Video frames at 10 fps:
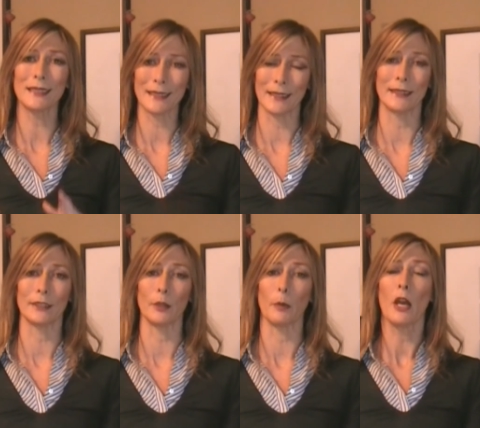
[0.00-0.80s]
a
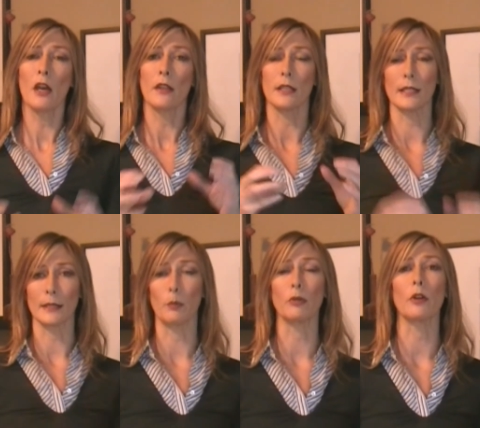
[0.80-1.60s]
system that
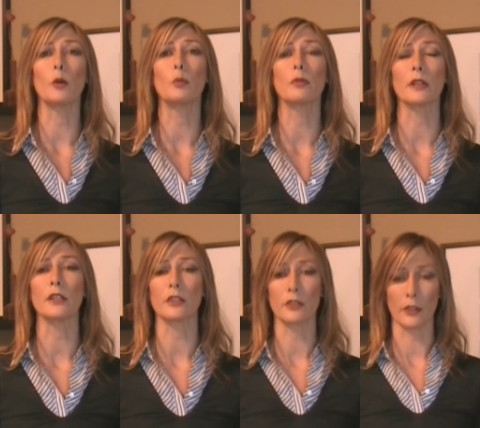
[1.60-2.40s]
is
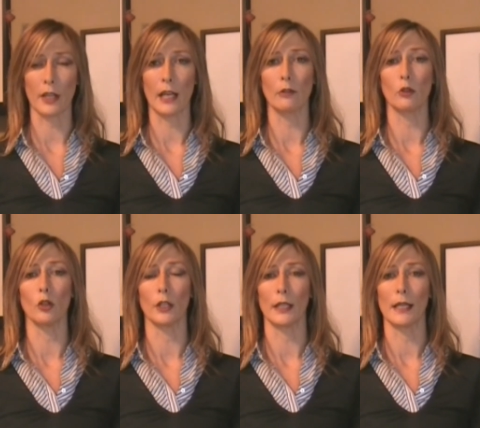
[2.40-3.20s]
appropriate to their
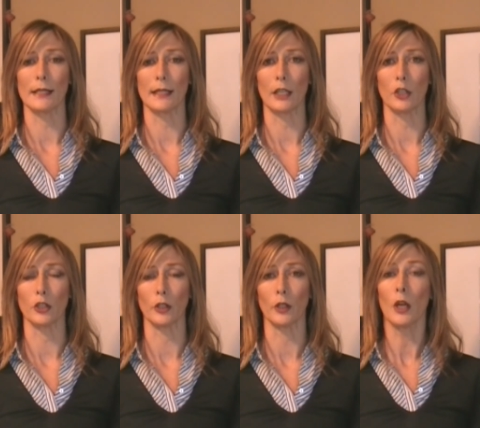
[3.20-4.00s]

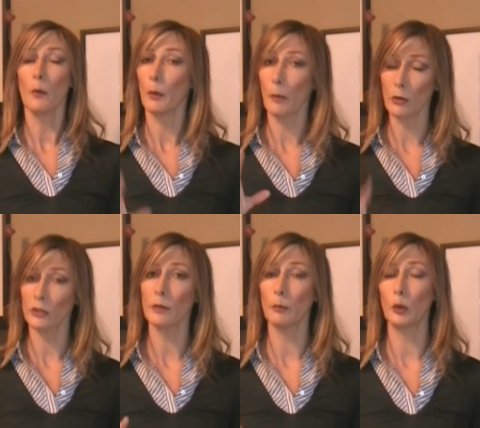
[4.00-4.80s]
organization, but
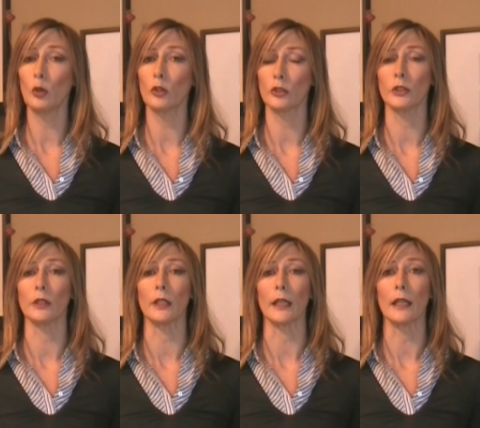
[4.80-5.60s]
most
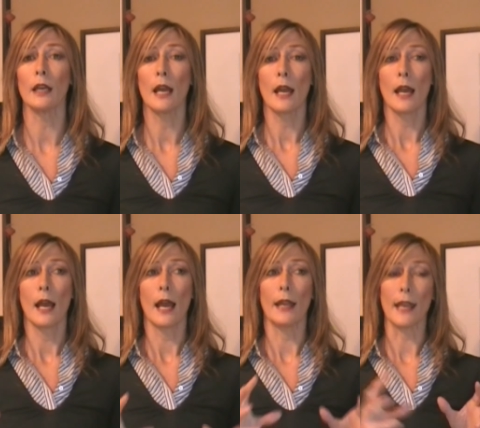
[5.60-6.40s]
importantly,
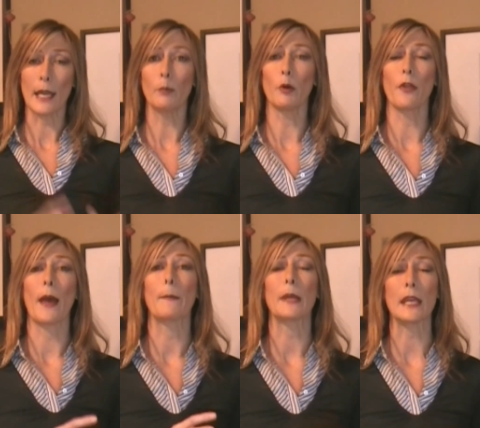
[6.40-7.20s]
enable
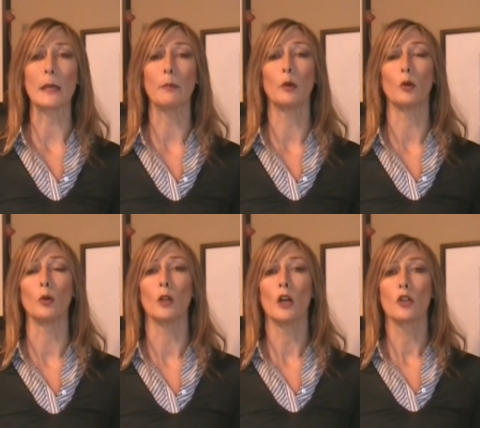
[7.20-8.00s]
their
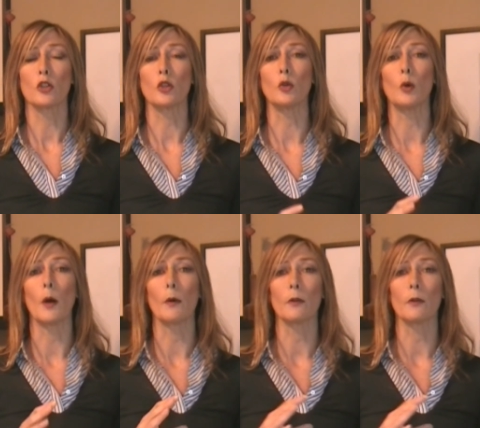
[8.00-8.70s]
people to